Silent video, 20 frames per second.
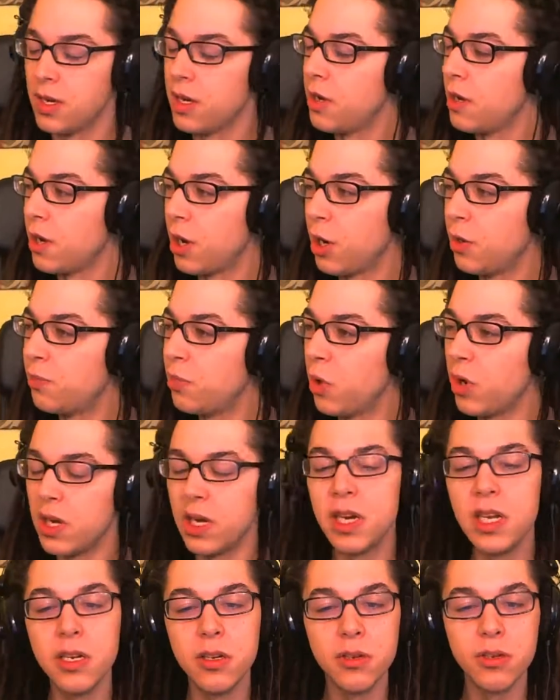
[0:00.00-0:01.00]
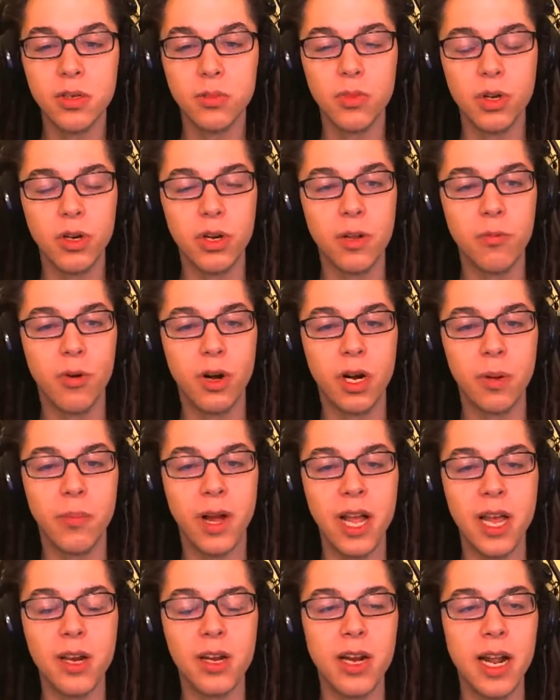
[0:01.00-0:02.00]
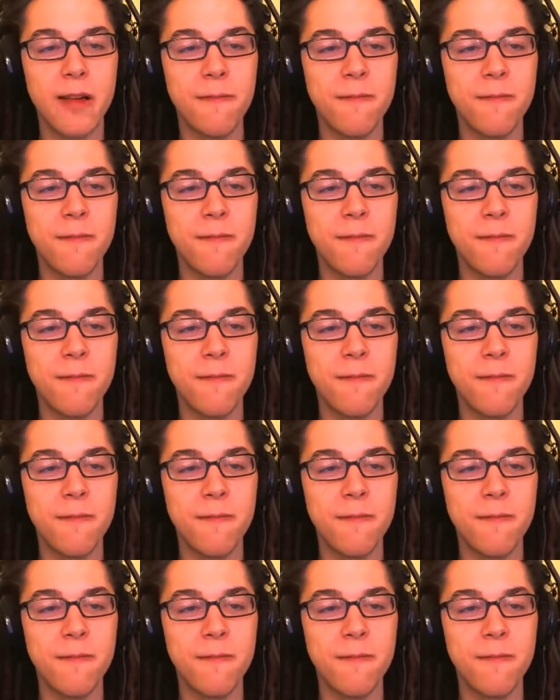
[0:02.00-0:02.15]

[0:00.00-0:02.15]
oh boy, did he do some dirty work. My internet